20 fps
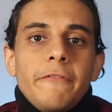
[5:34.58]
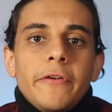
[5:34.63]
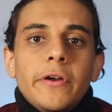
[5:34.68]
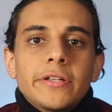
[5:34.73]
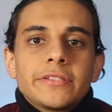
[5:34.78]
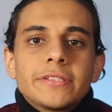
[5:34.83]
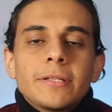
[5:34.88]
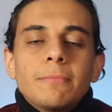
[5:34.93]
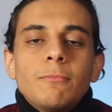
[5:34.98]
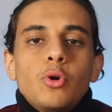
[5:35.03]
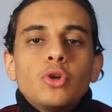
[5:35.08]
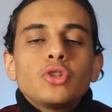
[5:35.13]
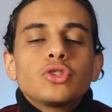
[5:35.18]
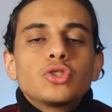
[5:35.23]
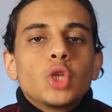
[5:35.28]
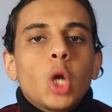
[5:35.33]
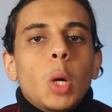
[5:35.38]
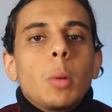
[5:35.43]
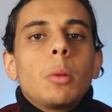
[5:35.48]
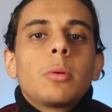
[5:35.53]
First,
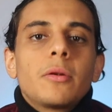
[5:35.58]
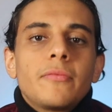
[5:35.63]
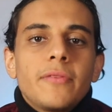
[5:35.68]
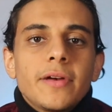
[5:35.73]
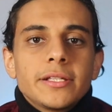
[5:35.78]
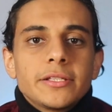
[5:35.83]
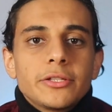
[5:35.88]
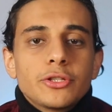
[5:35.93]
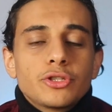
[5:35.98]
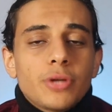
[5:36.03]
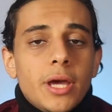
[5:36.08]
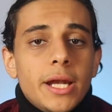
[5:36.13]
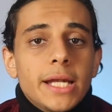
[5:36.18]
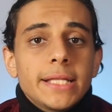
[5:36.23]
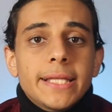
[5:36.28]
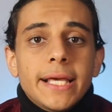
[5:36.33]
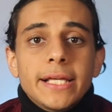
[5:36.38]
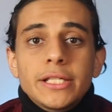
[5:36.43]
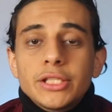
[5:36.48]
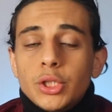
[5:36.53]
most normal professors try
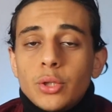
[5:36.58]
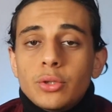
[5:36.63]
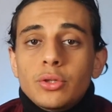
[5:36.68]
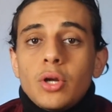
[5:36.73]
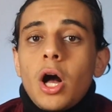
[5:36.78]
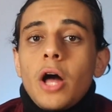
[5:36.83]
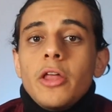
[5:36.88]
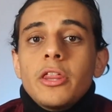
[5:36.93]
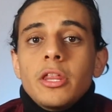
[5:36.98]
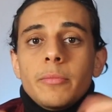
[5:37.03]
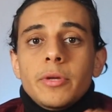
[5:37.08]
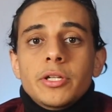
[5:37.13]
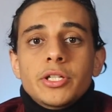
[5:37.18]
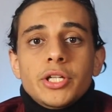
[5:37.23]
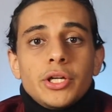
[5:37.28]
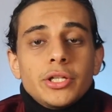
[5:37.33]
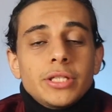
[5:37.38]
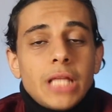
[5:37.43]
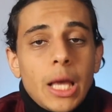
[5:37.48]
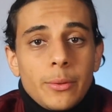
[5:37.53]
to test you on all the
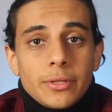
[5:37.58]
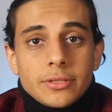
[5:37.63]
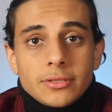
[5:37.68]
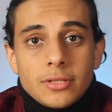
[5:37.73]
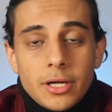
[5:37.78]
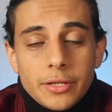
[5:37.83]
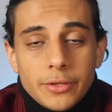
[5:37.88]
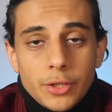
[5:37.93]
material that was taught